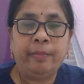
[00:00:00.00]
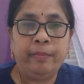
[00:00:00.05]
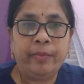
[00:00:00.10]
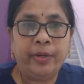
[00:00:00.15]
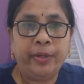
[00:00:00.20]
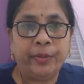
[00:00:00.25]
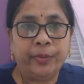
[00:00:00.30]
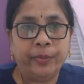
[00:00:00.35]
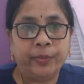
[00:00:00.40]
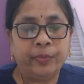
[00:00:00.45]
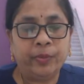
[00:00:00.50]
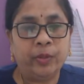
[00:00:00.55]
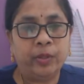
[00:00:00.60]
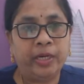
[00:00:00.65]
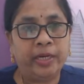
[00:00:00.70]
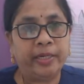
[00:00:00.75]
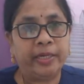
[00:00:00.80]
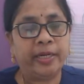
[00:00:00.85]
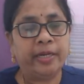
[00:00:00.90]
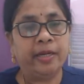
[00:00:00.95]
embryo,
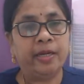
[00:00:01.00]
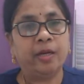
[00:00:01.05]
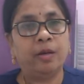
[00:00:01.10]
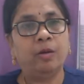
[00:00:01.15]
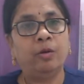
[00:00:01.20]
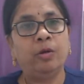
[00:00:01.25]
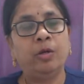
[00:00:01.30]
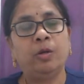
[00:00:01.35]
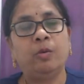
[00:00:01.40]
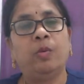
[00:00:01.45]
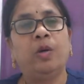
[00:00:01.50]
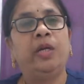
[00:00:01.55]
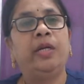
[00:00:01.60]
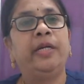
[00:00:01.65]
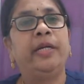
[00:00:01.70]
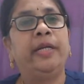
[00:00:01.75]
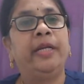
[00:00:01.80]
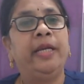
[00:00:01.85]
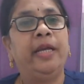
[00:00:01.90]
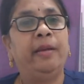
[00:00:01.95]
getting a good
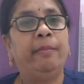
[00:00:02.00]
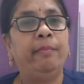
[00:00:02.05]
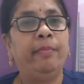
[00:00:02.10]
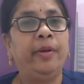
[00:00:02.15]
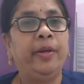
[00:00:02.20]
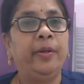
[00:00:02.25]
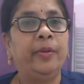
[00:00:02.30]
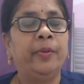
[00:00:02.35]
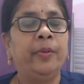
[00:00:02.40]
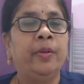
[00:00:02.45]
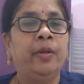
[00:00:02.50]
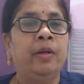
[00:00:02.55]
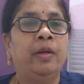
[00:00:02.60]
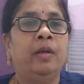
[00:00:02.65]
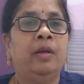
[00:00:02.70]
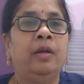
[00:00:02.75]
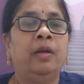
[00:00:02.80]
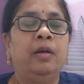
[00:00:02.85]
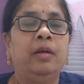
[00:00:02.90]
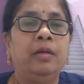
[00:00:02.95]
quality embryo
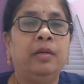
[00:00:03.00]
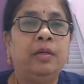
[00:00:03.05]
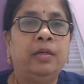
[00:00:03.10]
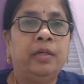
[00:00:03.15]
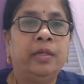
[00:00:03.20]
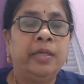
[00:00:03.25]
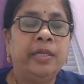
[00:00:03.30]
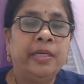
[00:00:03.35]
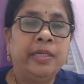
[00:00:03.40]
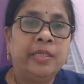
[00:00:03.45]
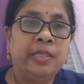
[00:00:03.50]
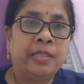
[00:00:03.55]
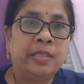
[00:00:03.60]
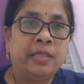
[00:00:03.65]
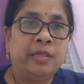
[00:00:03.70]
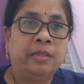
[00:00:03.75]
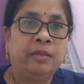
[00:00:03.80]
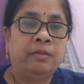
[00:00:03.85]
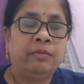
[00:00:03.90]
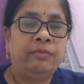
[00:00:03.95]
is
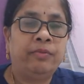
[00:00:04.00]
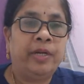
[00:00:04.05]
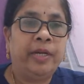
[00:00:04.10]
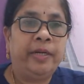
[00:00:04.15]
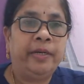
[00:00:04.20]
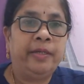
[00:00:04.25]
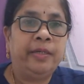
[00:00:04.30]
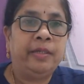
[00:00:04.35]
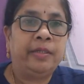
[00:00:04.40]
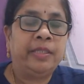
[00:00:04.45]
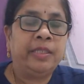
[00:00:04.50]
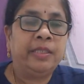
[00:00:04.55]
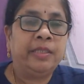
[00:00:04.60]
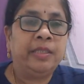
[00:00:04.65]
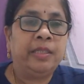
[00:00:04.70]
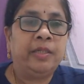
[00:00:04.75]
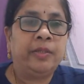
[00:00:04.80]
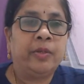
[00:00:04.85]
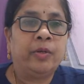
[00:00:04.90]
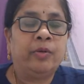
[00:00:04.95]
the final
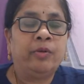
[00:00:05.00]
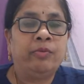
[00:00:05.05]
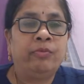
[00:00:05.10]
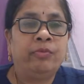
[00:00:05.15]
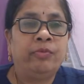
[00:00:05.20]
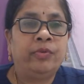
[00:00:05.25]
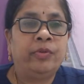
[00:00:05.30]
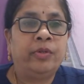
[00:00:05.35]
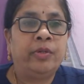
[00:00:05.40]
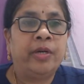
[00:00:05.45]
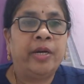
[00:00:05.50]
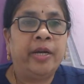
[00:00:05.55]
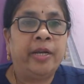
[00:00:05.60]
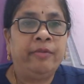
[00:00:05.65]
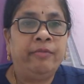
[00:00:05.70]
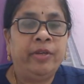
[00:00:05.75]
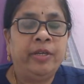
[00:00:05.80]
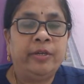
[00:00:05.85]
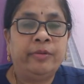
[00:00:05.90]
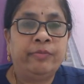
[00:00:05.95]
result of
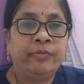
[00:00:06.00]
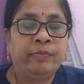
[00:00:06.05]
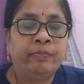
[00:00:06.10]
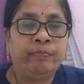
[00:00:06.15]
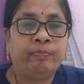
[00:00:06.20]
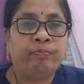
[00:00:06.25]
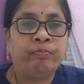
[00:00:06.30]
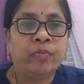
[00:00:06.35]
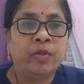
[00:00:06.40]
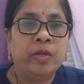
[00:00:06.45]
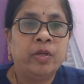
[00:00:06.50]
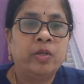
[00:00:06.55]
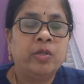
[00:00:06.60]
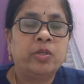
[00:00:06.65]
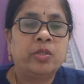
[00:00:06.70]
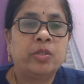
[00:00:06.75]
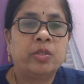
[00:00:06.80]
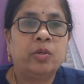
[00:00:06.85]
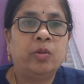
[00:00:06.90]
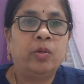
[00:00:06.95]
IVF.
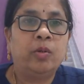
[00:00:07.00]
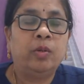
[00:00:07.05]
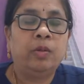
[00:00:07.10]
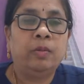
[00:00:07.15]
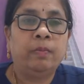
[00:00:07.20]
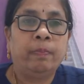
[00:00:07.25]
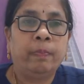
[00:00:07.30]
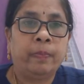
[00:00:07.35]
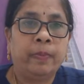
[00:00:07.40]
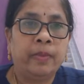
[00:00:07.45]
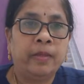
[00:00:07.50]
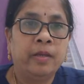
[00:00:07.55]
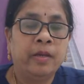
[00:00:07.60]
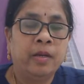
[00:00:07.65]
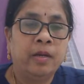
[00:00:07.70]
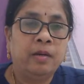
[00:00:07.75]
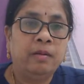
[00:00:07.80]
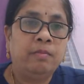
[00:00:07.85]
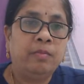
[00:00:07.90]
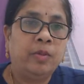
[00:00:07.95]
So
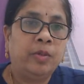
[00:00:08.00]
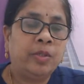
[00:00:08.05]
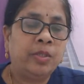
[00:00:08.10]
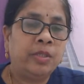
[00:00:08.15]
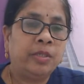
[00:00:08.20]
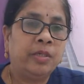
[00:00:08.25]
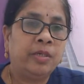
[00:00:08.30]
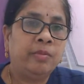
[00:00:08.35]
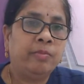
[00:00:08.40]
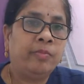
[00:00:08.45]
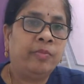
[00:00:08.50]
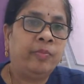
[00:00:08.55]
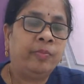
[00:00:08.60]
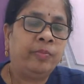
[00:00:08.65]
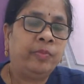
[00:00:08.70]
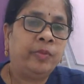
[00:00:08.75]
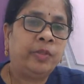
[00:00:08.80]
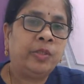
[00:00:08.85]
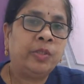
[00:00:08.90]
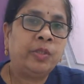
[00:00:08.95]
most
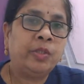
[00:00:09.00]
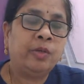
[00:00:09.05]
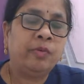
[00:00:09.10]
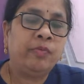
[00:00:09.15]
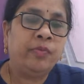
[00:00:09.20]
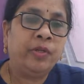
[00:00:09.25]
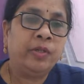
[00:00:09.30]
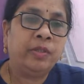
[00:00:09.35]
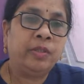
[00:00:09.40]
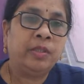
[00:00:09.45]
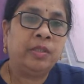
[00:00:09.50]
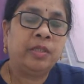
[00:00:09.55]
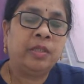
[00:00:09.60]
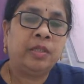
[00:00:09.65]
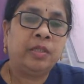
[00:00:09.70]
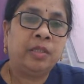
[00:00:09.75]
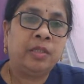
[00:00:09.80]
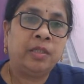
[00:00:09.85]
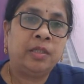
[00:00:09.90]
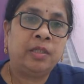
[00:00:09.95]
of
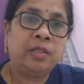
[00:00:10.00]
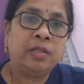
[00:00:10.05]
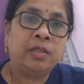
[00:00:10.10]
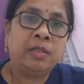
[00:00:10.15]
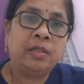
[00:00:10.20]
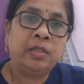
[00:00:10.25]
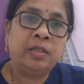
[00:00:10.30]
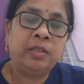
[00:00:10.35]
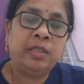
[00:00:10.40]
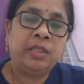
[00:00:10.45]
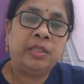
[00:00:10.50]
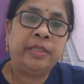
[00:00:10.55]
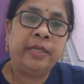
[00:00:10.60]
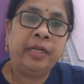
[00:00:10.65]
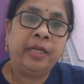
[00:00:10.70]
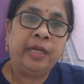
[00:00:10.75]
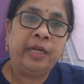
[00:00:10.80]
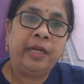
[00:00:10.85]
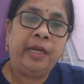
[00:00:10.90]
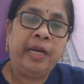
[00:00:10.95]
the this
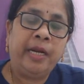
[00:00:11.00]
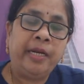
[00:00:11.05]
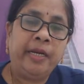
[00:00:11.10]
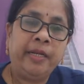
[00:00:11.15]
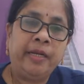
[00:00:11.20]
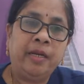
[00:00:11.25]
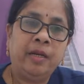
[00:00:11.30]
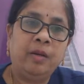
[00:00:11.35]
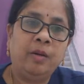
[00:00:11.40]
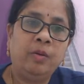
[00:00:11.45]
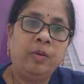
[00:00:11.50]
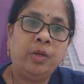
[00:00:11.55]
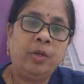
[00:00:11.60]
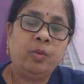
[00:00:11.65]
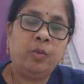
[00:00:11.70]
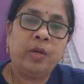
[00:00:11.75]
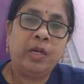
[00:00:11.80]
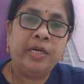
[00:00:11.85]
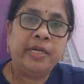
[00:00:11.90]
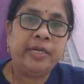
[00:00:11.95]
thing, getting a good
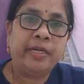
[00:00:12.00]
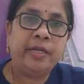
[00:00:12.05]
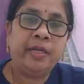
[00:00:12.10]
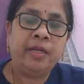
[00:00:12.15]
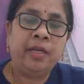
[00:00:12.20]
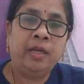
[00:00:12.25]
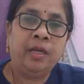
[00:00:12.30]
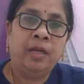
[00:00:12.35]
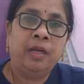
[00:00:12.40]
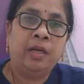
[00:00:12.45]
quality